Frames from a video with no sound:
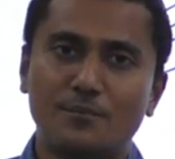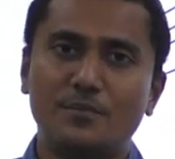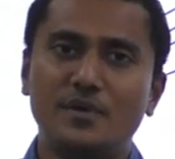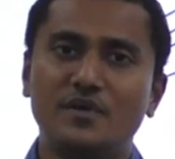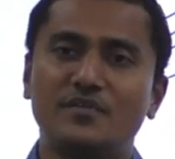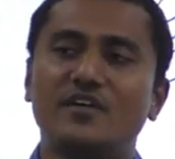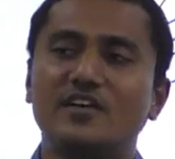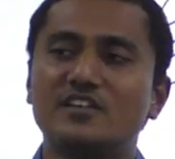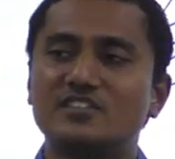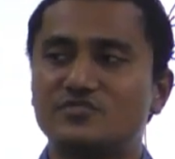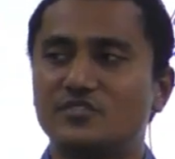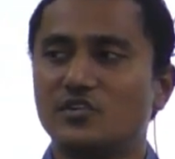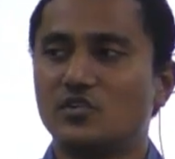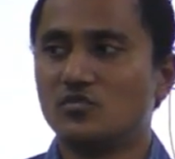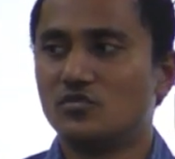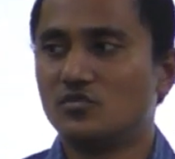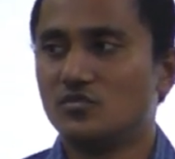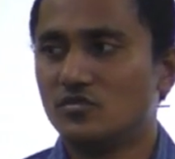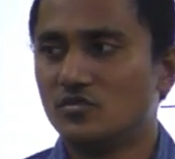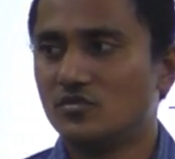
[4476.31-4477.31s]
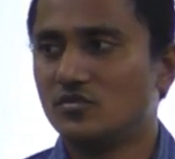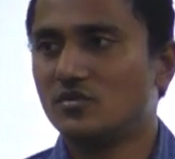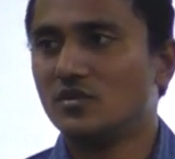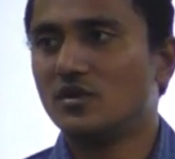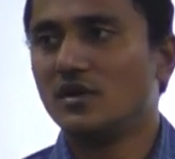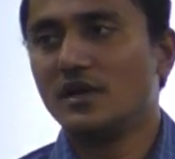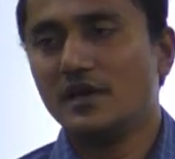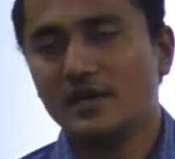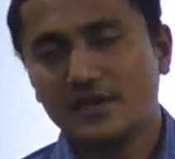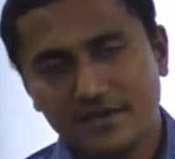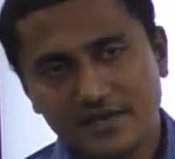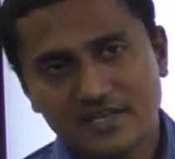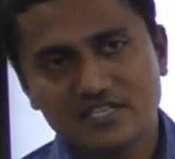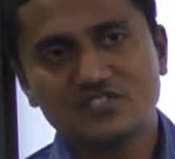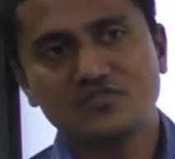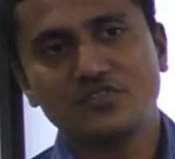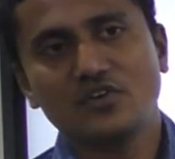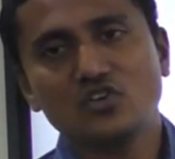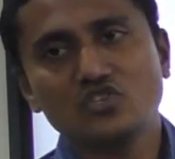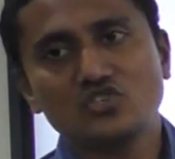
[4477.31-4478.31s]
P wave, S wave?
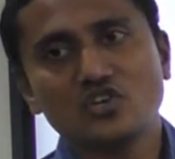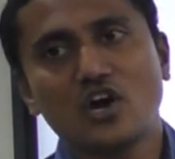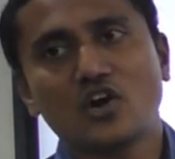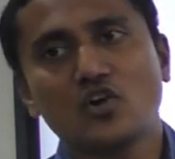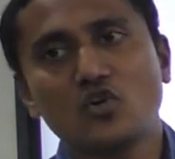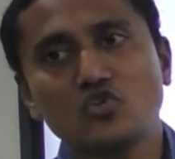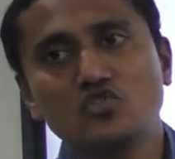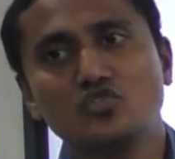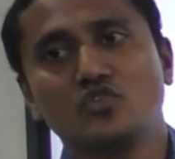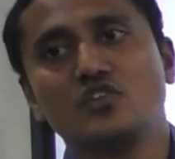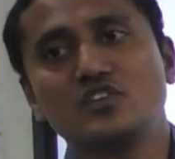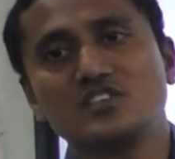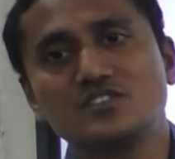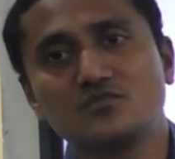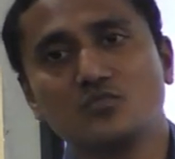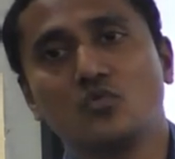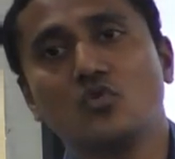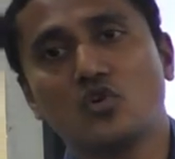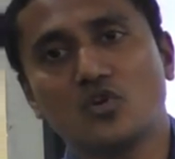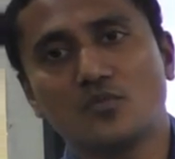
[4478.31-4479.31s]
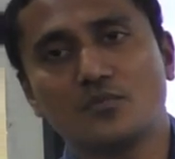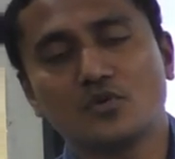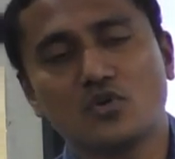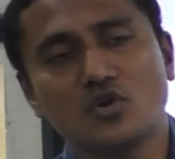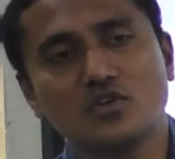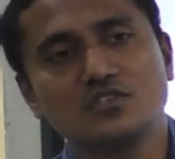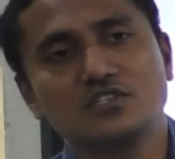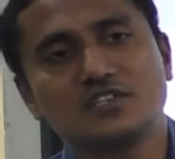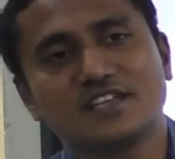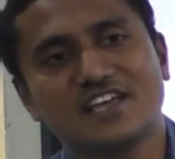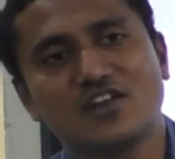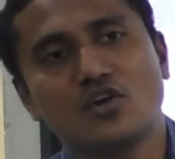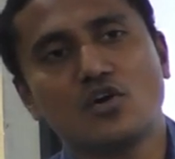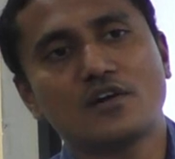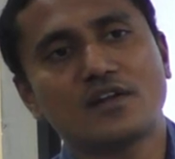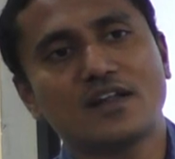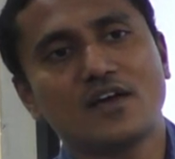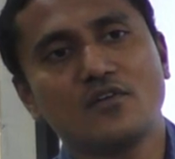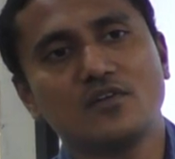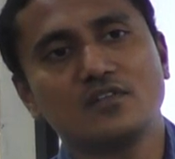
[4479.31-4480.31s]
S wave shadow zone is more because it
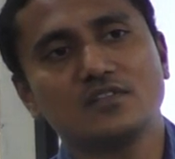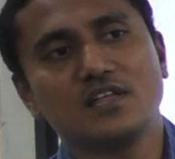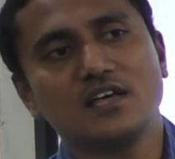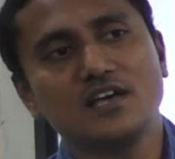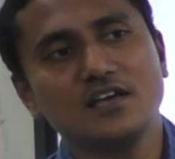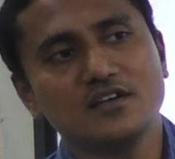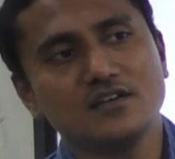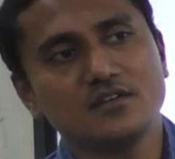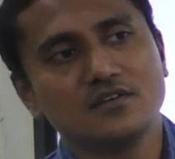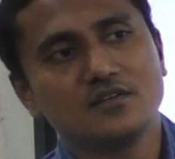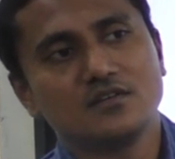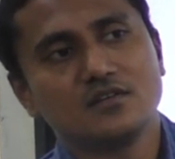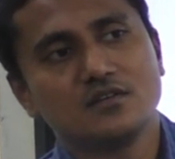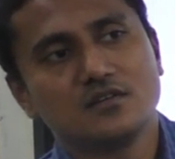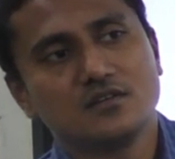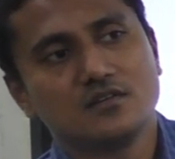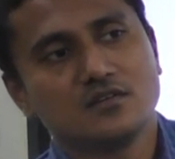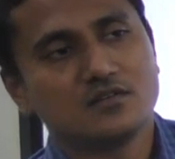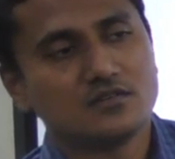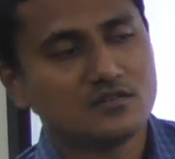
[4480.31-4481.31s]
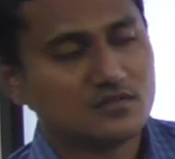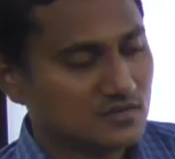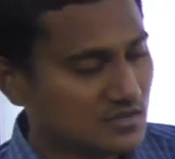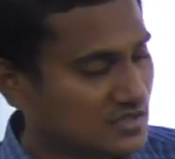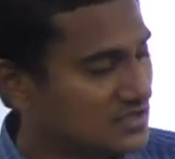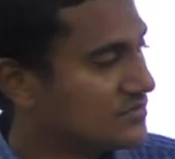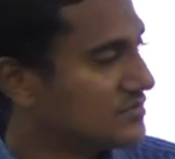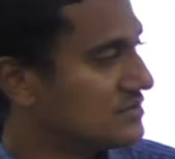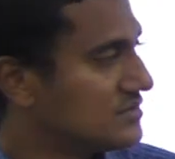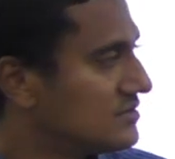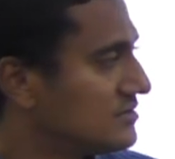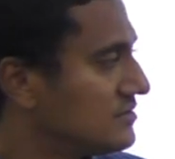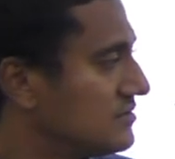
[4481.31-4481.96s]
cannot travel in the liquid.